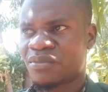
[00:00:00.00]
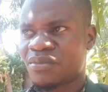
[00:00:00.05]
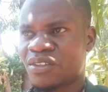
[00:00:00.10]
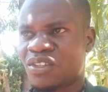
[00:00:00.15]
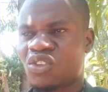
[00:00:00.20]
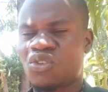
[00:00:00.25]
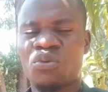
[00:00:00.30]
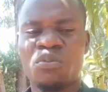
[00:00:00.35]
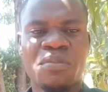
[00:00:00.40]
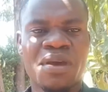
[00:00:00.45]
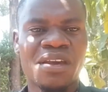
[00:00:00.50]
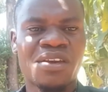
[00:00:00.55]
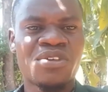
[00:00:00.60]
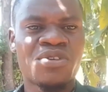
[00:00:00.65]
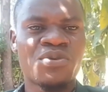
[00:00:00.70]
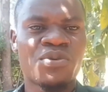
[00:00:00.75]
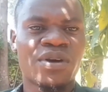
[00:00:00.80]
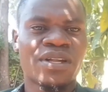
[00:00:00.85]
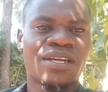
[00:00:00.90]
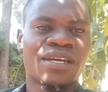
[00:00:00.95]
to make
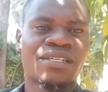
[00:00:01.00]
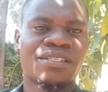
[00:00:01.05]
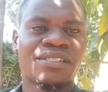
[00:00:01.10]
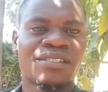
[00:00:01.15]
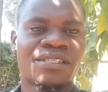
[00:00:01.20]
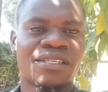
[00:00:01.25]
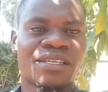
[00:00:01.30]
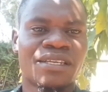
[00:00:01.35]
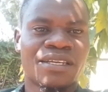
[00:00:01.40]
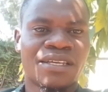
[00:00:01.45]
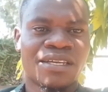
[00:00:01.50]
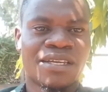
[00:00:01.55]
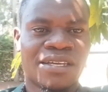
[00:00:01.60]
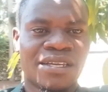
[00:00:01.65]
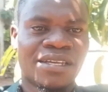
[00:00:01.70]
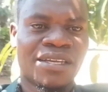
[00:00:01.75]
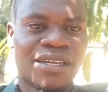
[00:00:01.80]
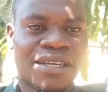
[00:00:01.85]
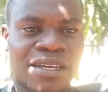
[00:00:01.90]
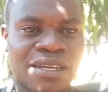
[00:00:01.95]
sure that
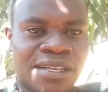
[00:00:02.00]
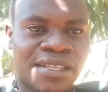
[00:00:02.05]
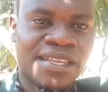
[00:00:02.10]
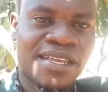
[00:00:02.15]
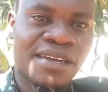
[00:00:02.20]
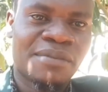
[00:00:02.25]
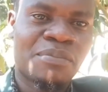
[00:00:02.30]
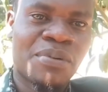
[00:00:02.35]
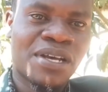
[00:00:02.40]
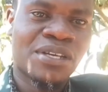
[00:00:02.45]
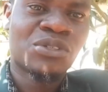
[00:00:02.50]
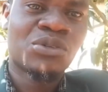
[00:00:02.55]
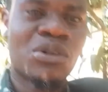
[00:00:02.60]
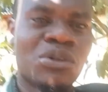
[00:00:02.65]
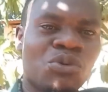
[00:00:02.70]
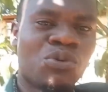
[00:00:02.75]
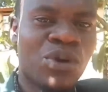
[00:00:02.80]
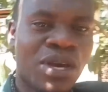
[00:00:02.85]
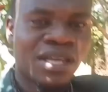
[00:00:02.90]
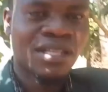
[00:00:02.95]
the person
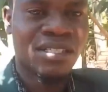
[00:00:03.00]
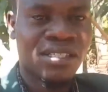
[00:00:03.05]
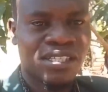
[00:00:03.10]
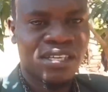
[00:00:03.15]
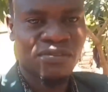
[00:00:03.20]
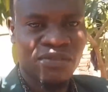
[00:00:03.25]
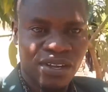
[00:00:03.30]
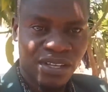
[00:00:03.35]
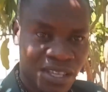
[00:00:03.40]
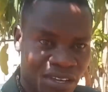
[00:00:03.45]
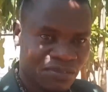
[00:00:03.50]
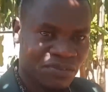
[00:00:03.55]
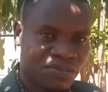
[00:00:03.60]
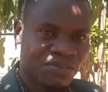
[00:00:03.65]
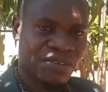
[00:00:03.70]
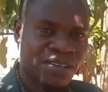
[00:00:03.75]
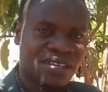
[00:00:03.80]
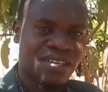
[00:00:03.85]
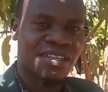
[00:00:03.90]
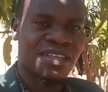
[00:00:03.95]
wins, even if
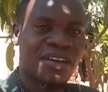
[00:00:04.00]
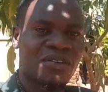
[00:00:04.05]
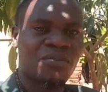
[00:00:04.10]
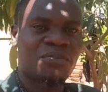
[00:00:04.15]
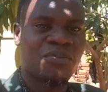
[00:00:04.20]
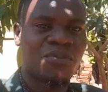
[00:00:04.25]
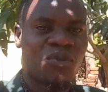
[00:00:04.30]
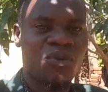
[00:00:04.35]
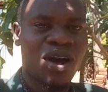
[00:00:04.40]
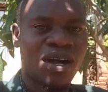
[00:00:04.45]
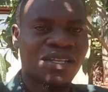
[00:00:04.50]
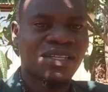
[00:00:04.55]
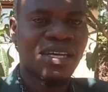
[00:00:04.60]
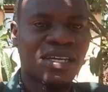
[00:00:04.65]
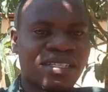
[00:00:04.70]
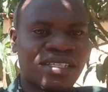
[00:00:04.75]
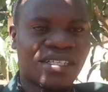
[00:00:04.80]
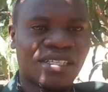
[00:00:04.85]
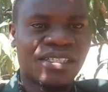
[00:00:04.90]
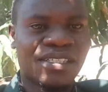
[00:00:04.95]
is the one
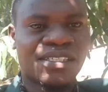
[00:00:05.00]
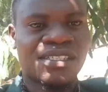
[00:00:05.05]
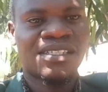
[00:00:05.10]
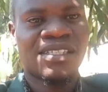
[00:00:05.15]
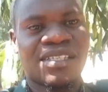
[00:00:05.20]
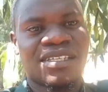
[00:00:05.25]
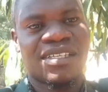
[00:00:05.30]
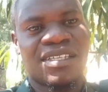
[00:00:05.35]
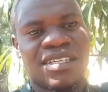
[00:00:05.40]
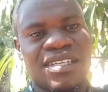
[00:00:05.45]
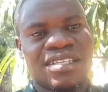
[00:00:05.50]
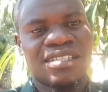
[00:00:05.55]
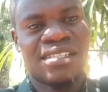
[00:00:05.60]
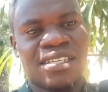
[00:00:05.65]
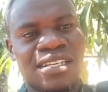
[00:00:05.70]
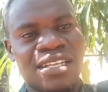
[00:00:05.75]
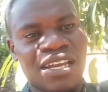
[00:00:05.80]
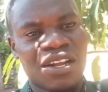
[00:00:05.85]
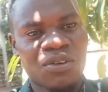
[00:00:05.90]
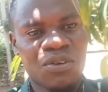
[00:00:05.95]
that is in
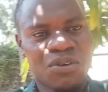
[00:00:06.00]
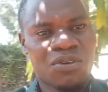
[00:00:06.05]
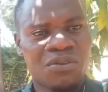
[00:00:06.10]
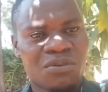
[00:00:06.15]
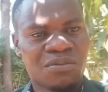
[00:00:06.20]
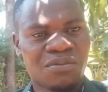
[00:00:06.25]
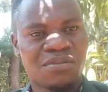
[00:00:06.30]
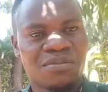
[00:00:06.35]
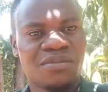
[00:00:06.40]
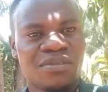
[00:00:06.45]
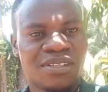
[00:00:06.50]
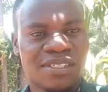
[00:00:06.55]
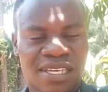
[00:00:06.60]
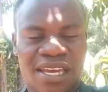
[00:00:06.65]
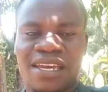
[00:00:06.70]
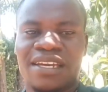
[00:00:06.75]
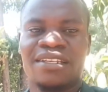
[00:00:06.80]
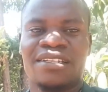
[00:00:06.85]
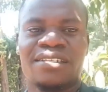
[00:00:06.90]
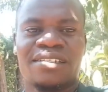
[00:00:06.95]
the wrong
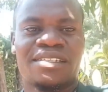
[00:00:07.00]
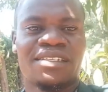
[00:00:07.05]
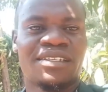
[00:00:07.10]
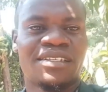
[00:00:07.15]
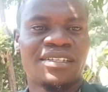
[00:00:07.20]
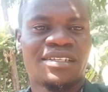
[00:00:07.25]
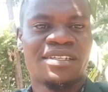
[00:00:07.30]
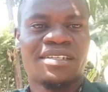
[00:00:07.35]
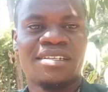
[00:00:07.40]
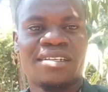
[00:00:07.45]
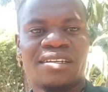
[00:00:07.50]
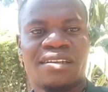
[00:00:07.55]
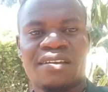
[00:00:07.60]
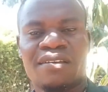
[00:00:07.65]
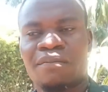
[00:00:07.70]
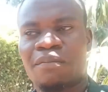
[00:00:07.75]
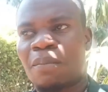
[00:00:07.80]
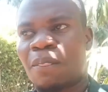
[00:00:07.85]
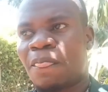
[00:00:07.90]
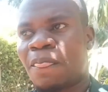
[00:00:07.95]
side.
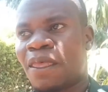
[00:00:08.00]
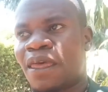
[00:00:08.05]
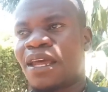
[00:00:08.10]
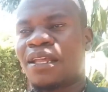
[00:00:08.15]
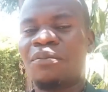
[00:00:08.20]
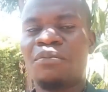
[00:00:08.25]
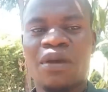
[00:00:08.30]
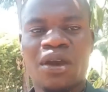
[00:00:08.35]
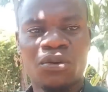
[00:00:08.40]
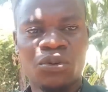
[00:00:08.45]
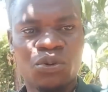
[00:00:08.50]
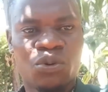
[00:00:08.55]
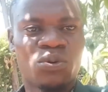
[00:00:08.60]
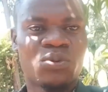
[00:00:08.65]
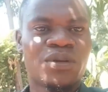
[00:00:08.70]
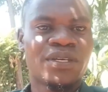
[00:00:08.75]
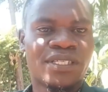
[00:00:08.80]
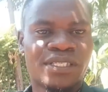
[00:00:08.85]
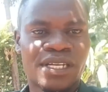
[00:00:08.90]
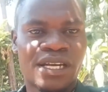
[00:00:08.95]
And me, I will
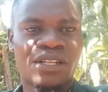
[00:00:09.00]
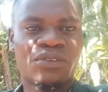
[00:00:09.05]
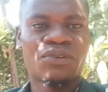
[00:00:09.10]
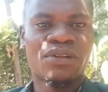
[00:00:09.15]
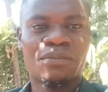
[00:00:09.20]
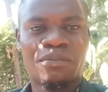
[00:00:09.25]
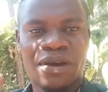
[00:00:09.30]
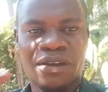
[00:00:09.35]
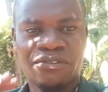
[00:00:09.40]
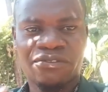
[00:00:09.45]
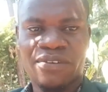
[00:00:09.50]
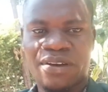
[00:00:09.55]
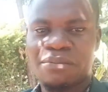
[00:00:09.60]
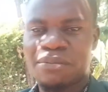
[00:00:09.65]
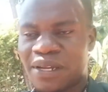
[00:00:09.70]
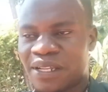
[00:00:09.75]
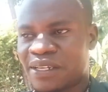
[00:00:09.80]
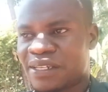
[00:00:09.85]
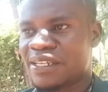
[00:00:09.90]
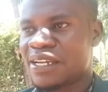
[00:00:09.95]
always stand with my
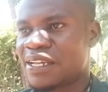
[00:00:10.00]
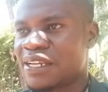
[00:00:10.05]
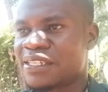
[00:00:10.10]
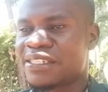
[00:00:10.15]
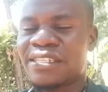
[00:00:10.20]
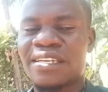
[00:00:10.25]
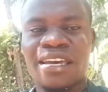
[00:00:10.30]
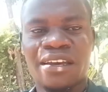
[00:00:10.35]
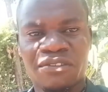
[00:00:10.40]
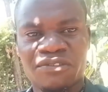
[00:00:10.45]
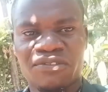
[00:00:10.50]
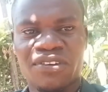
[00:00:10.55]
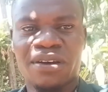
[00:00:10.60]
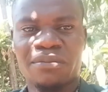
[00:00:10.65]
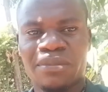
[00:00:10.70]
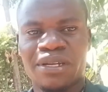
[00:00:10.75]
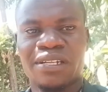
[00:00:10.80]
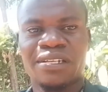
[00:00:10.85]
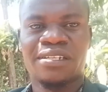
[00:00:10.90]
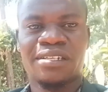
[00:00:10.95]
family, the Les Geng family.